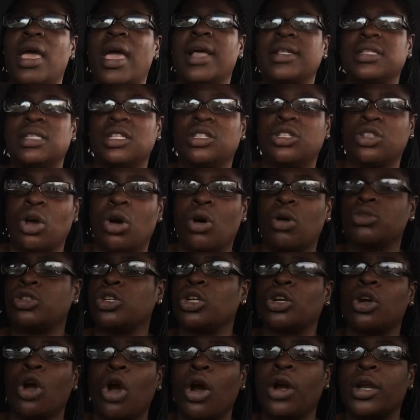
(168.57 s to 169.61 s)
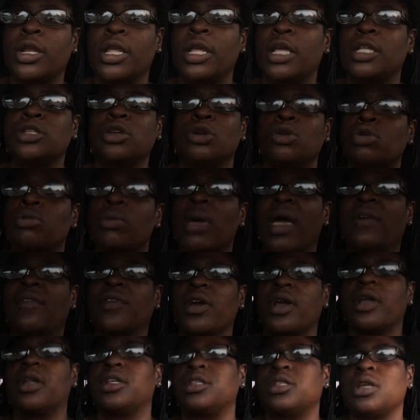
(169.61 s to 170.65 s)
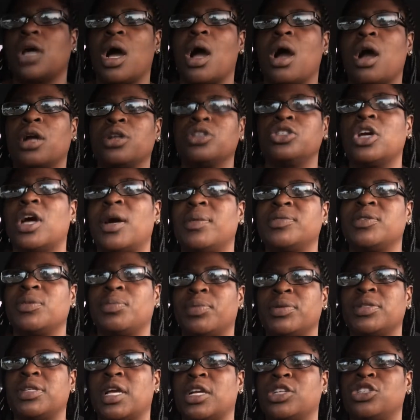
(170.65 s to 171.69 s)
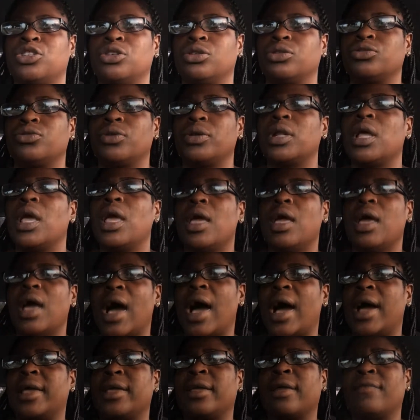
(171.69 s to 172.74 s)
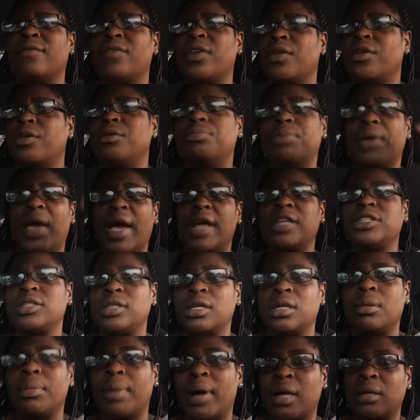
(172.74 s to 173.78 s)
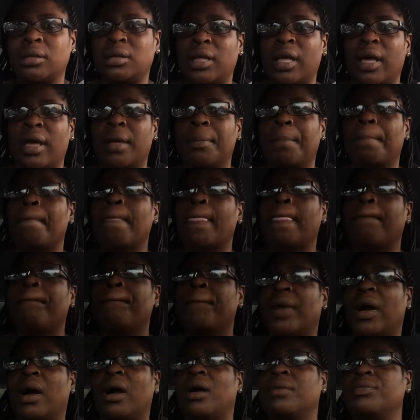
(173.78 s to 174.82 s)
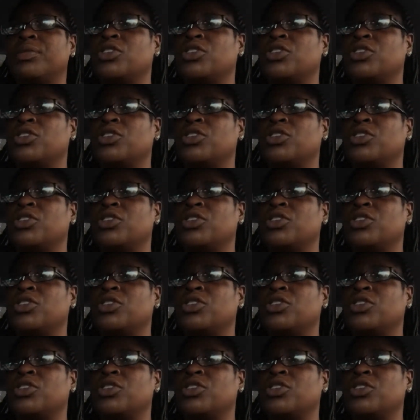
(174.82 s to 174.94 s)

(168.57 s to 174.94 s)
as adults or guardians or whomever it is our job to protect children i am very passionate about that um,